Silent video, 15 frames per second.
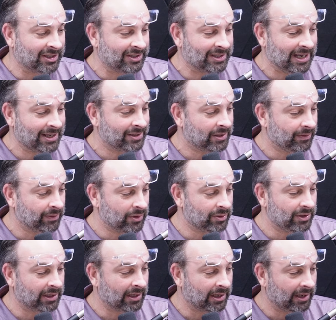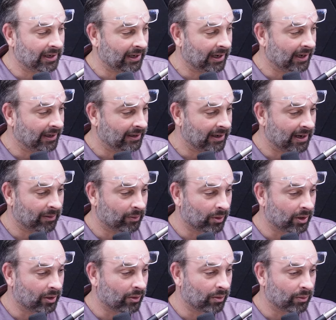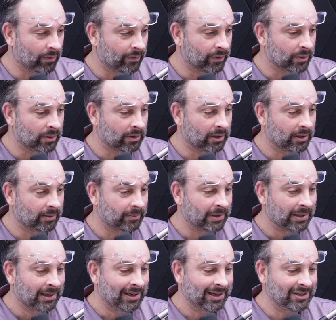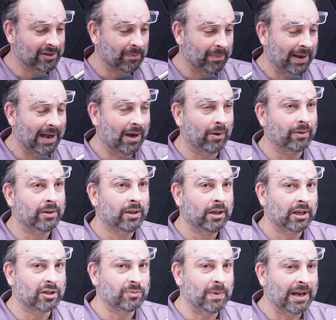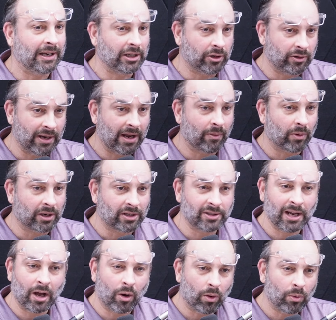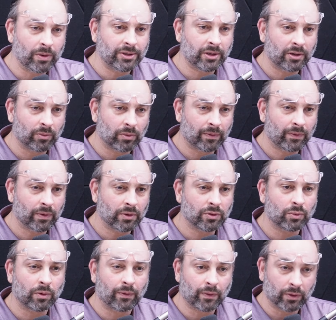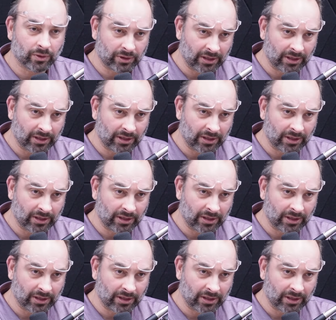success of using a, a network or referral club is about expanding your network. It's not always on the referrals. Referrals